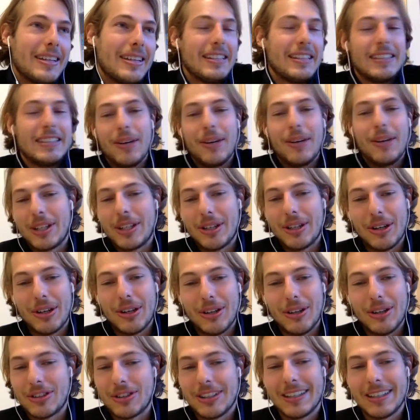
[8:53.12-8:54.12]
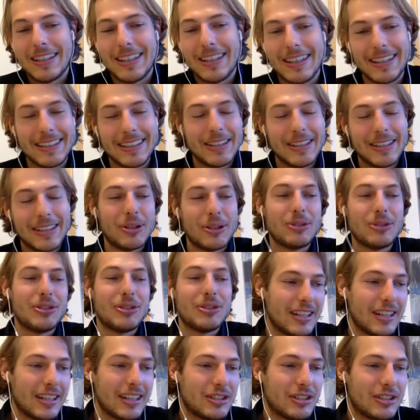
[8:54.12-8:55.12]
That's how it goes. And then you go to the
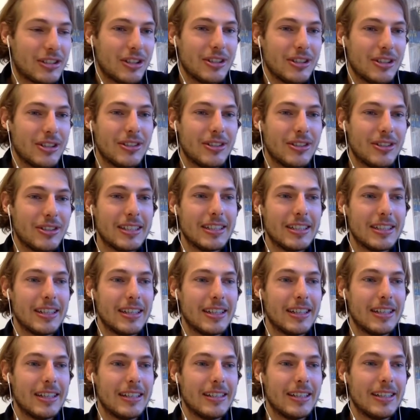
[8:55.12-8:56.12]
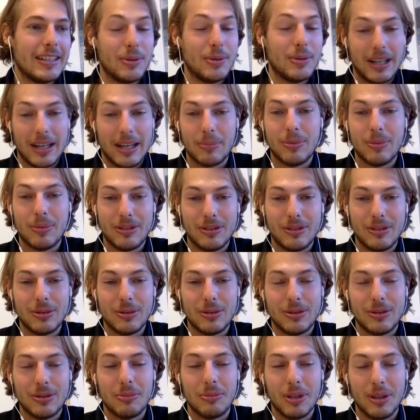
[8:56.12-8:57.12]
next journal, and they were happy to
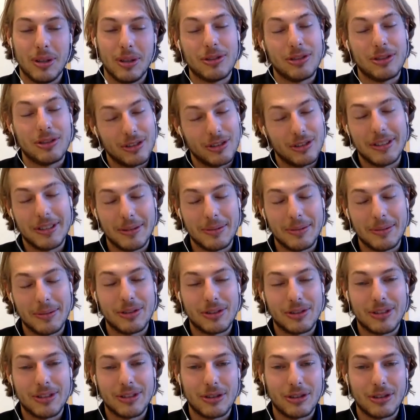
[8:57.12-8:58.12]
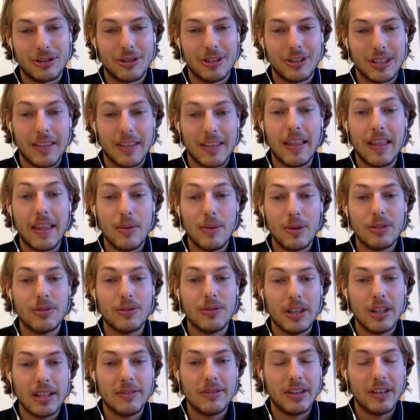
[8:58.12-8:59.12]
publish it. So that was great, and that went
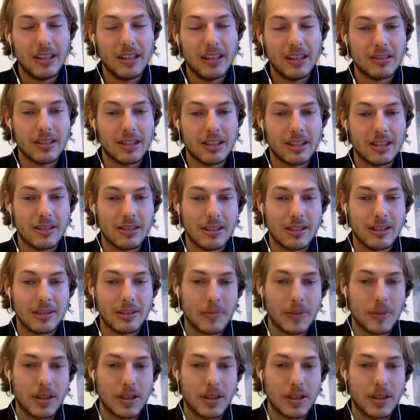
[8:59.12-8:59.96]
really fast actually.